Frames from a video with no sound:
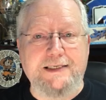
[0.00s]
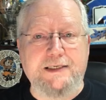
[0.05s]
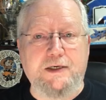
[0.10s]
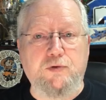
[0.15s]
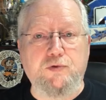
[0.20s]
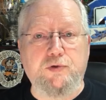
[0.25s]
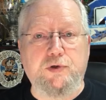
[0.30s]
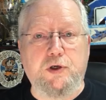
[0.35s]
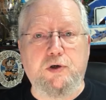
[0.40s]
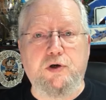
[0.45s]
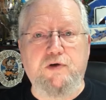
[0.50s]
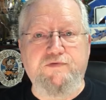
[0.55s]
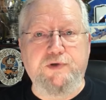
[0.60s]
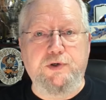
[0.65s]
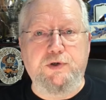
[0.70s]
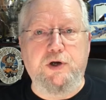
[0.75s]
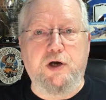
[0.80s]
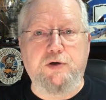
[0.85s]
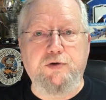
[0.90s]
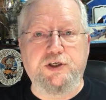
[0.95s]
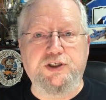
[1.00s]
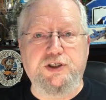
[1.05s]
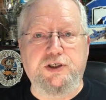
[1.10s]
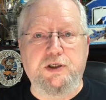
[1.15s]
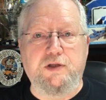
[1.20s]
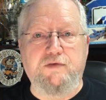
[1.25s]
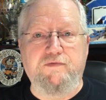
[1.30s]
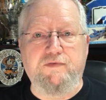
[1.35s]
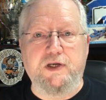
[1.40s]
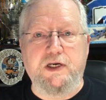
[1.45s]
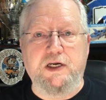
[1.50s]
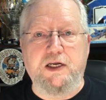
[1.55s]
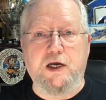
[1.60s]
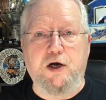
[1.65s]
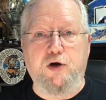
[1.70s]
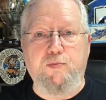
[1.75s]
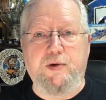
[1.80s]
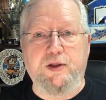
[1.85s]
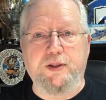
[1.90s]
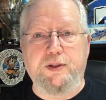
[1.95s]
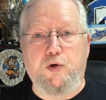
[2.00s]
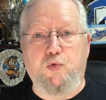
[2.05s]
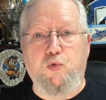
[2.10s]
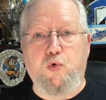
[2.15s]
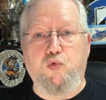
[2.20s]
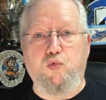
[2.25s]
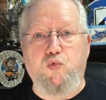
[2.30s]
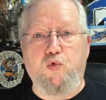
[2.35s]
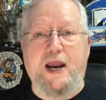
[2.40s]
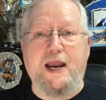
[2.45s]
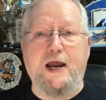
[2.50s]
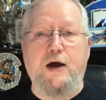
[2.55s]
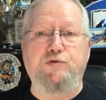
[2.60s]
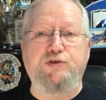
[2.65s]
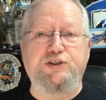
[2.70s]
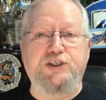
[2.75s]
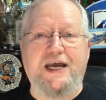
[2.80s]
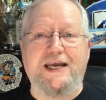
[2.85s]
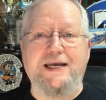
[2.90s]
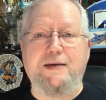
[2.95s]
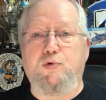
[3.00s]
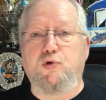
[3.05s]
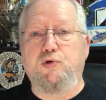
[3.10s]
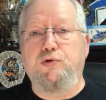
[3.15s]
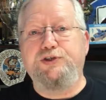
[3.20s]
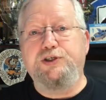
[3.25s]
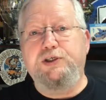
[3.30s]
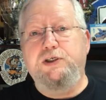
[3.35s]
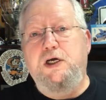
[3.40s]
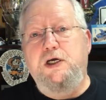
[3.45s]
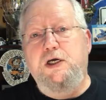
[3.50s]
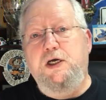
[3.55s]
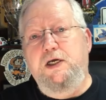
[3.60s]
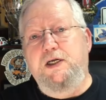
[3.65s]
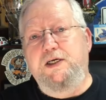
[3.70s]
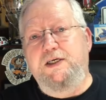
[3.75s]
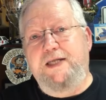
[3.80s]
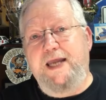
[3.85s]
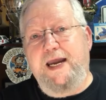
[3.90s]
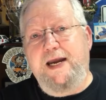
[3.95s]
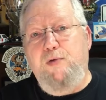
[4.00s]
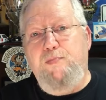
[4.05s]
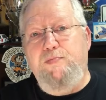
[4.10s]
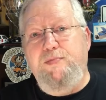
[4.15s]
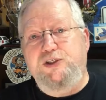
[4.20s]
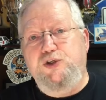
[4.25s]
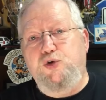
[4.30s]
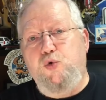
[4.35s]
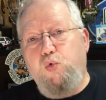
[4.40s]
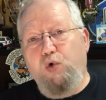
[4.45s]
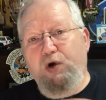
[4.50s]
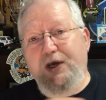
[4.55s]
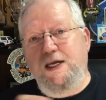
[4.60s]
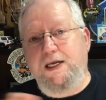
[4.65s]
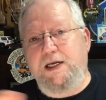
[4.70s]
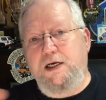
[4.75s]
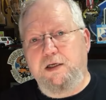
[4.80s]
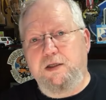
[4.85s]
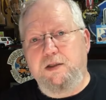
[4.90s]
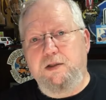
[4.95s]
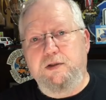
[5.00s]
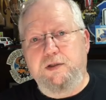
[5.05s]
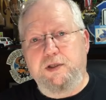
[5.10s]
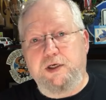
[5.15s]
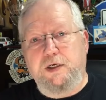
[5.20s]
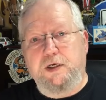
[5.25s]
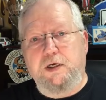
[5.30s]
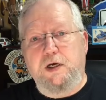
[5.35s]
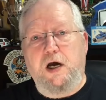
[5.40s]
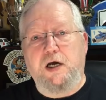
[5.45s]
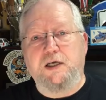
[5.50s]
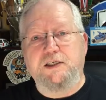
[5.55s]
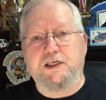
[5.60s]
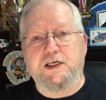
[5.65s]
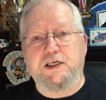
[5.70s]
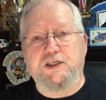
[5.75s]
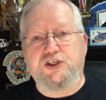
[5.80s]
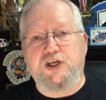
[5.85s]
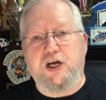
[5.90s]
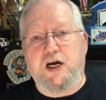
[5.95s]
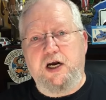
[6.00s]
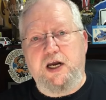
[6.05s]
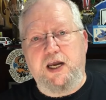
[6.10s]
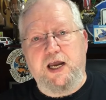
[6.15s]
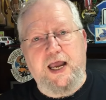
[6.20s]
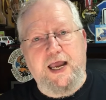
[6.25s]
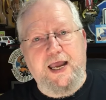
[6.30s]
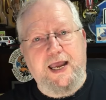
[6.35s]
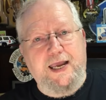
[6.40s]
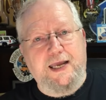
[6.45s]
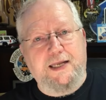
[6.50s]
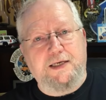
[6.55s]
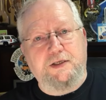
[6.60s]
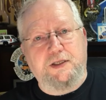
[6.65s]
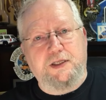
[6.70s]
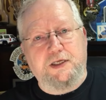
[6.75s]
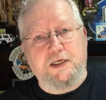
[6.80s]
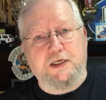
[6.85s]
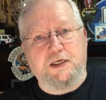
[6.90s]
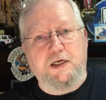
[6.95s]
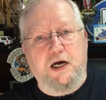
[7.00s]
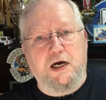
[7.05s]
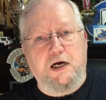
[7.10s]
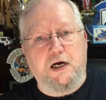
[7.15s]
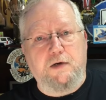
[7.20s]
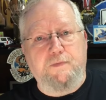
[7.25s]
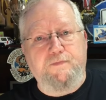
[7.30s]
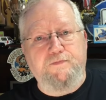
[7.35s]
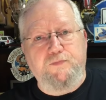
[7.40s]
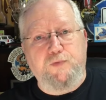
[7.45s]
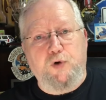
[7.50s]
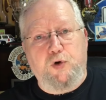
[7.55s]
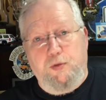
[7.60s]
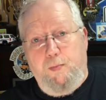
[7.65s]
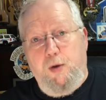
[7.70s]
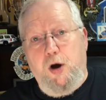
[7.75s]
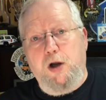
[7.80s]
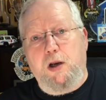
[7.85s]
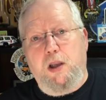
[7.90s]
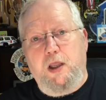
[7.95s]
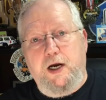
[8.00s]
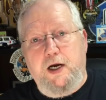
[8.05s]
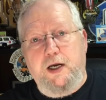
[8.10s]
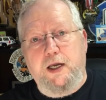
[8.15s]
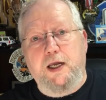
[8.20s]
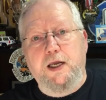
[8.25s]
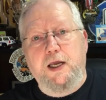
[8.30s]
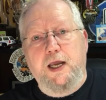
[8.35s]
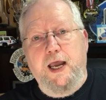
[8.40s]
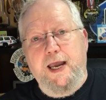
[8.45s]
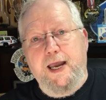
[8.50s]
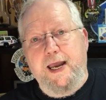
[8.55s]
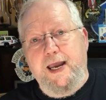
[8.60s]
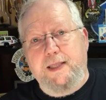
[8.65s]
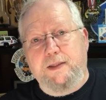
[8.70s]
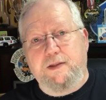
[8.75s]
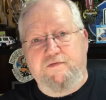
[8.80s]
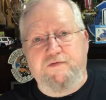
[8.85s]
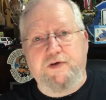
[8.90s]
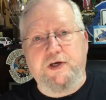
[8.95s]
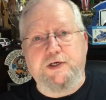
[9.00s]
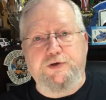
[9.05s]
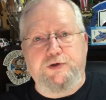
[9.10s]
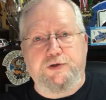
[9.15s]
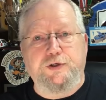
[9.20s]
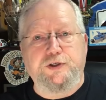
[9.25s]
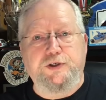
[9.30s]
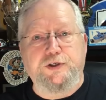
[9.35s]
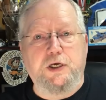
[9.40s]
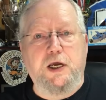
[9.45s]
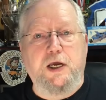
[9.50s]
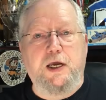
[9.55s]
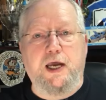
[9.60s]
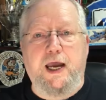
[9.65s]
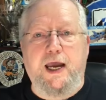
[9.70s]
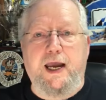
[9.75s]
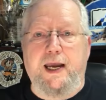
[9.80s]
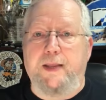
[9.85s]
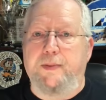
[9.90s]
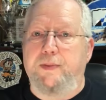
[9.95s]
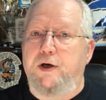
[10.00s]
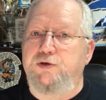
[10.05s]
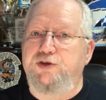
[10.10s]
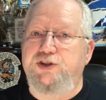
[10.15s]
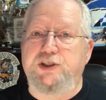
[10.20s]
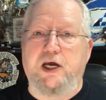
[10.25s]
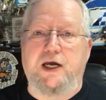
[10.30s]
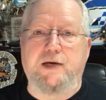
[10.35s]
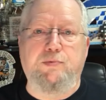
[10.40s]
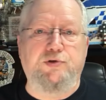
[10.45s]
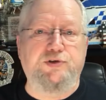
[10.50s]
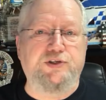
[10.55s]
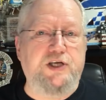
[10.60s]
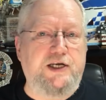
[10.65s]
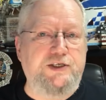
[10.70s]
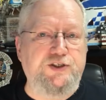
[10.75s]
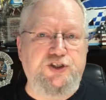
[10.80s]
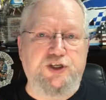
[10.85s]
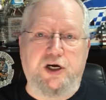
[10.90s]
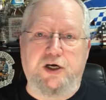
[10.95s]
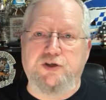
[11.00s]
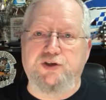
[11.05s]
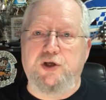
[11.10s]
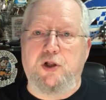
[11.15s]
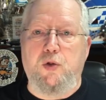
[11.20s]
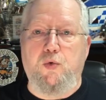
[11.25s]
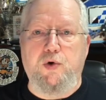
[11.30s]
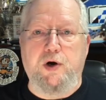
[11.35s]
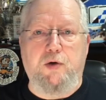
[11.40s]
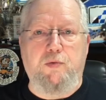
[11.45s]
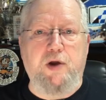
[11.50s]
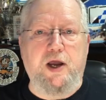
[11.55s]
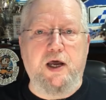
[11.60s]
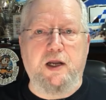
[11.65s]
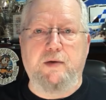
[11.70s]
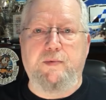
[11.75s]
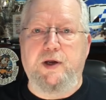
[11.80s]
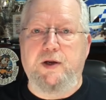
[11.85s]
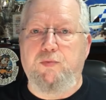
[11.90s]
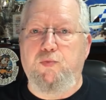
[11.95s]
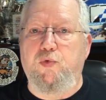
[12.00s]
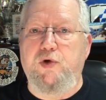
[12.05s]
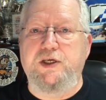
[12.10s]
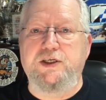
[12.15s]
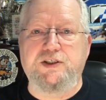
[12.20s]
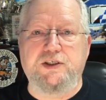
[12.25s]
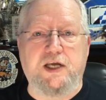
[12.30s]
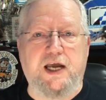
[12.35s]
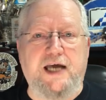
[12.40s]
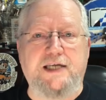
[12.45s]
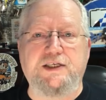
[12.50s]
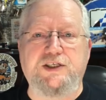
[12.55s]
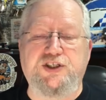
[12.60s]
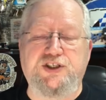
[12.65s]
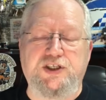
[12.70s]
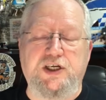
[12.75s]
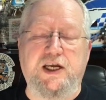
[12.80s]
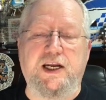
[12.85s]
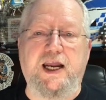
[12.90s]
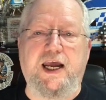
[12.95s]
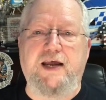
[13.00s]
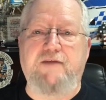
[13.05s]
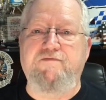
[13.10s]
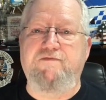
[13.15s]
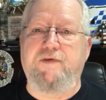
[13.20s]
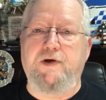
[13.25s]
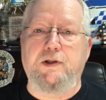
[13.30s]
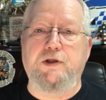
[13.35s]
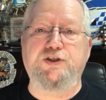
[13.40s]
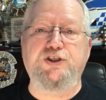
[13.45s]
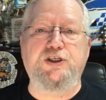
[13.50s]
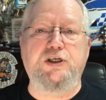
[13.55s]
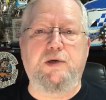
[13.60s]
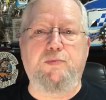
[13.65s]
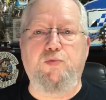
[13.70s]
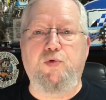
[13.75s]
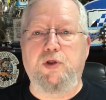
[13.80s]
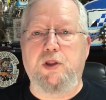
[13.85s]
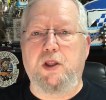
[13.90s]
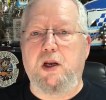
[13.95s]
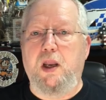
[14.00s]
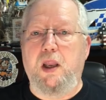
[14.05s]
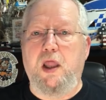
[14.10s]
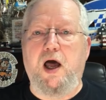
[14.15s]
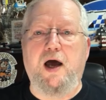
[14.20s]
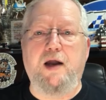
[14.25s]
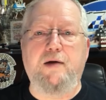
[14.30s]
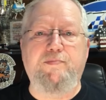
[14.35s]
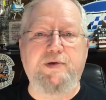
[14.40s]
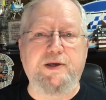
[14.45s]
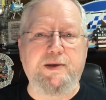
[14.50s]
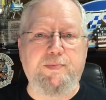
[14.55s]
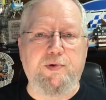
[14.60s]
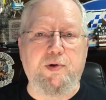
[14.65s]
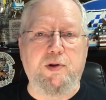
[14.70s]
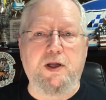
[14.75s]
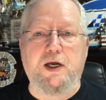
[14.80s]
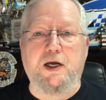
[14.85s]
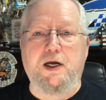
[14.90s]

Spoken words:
don't know if you noticed in the video, but there were round tables down between the contest area and the, or the model area and the vendors. And those tables had chairs all the way around them, and we got to sit and fellowship with a lot of people.